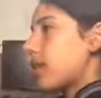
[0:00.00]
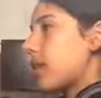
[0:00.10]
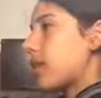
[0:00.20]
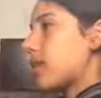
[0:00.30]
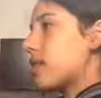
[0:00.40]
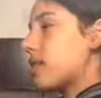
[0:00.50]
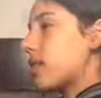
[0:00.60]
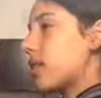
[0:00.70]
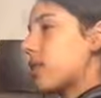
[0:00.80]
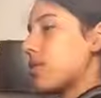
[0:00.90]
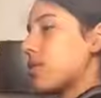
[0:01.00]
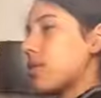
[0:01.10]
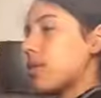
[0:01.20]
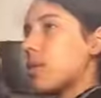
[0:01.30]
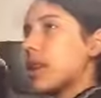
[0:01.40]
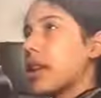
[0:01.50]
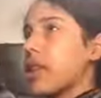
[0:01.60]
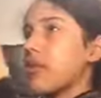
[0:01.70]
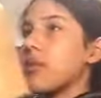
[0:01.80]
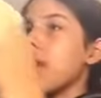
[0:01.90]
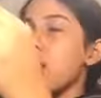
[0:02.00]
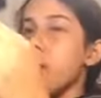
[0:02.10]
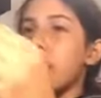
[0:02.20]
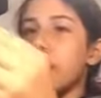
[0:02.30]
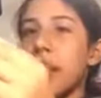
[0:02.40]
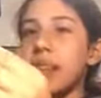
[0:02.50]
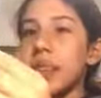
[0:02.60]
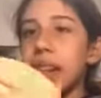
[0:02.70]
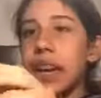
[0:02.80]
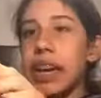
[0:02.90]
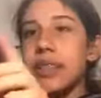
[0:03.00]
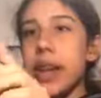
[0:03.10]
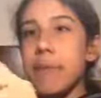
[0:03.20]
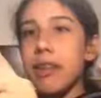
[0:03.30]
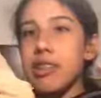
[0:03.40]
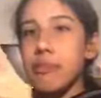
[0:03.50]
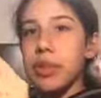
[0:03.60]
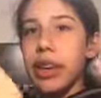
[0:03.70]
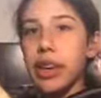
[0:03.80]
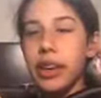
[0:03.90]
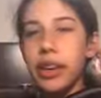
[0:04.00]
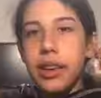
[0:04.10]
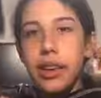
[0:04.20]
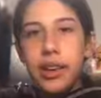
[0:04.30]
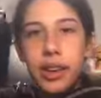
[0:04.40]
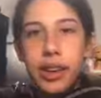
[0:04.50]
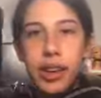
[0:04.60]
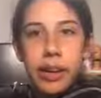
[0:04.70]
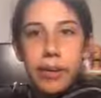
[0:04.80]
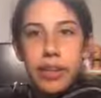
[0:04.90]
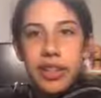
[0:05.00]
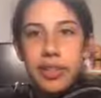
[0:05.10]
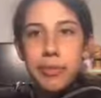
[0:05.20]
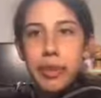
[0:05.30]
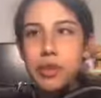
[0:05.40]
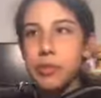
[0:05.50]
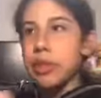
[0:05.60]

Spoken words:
that the snails could really get through there, but if that's the case, I might just put like a sponge